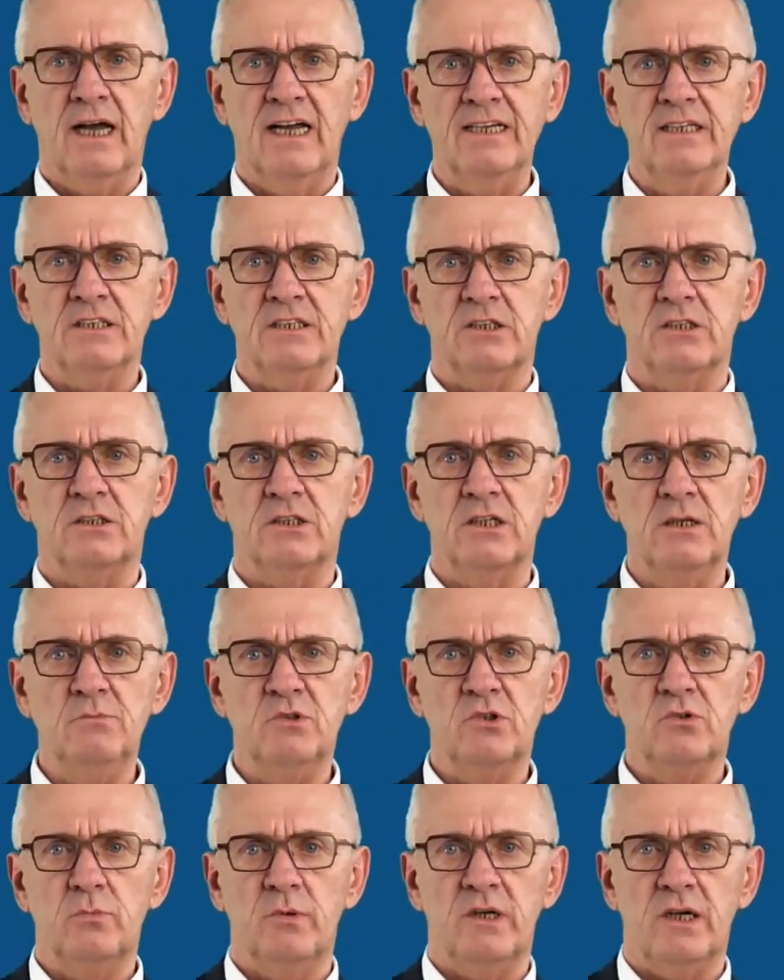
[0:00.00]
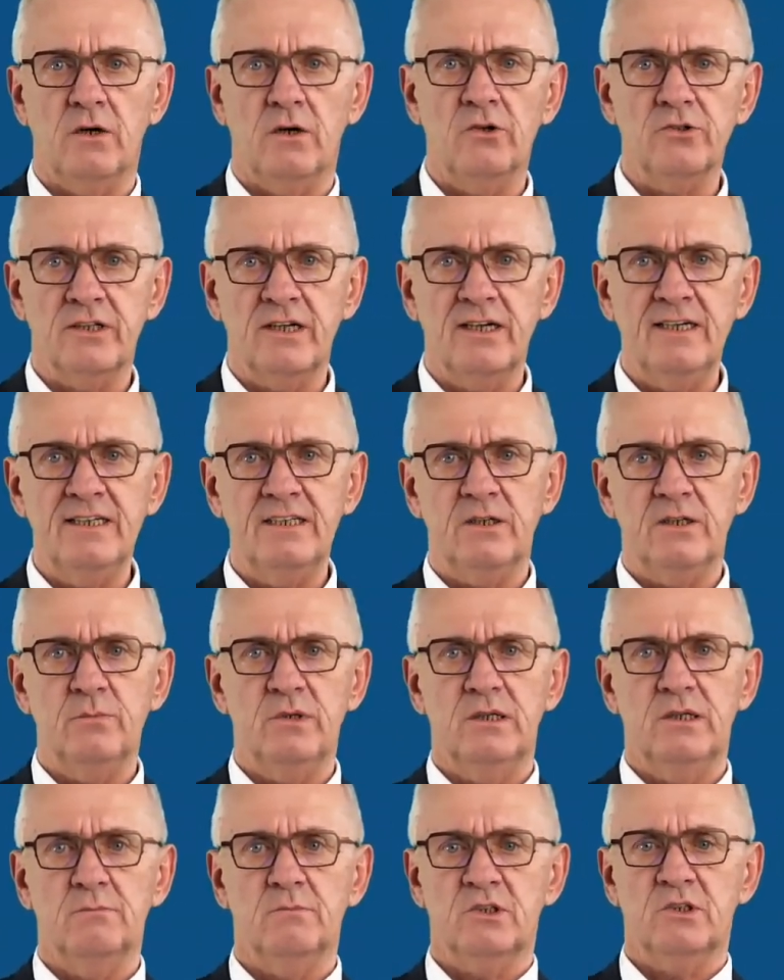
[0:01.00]
Energy seems to be a hot
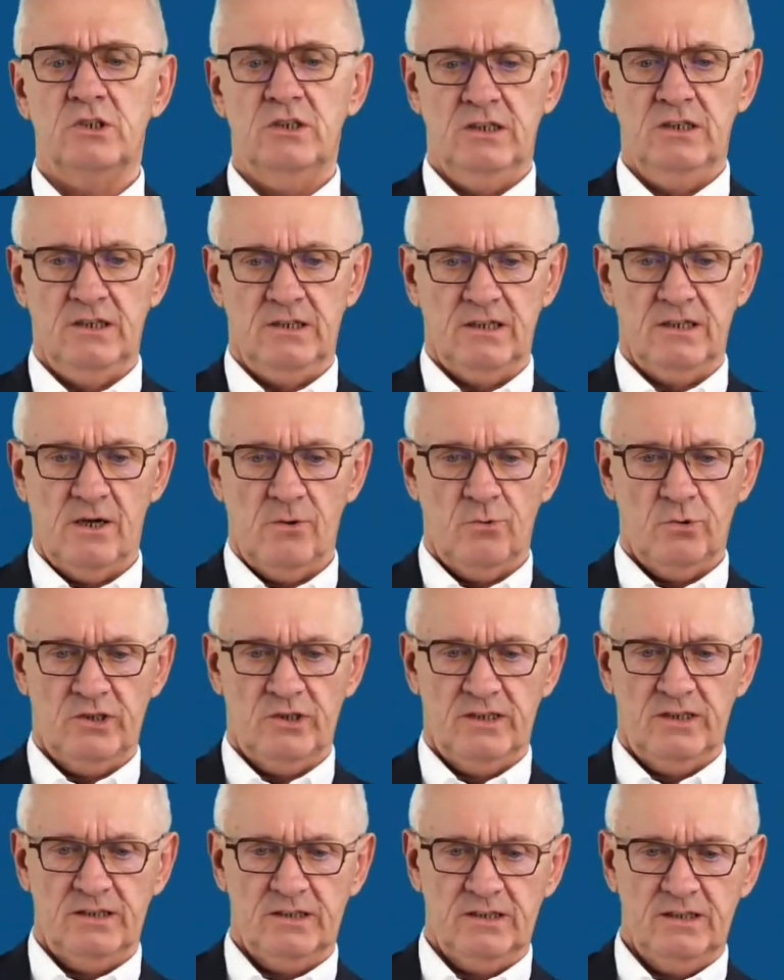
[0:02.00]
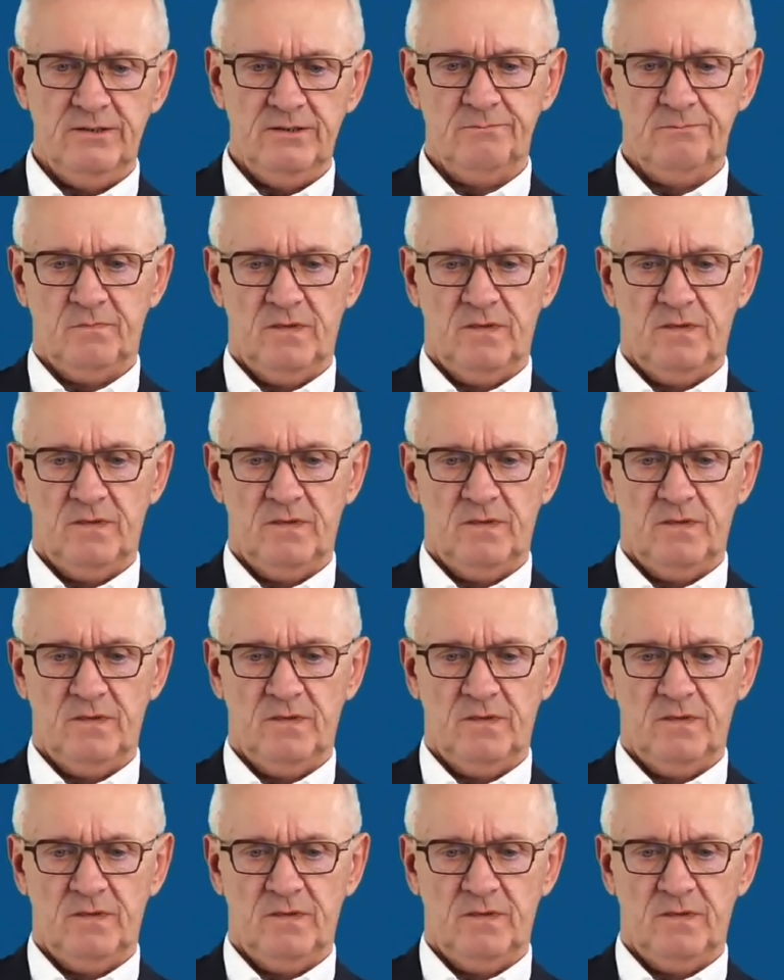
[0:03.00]
item in the machining nowadays.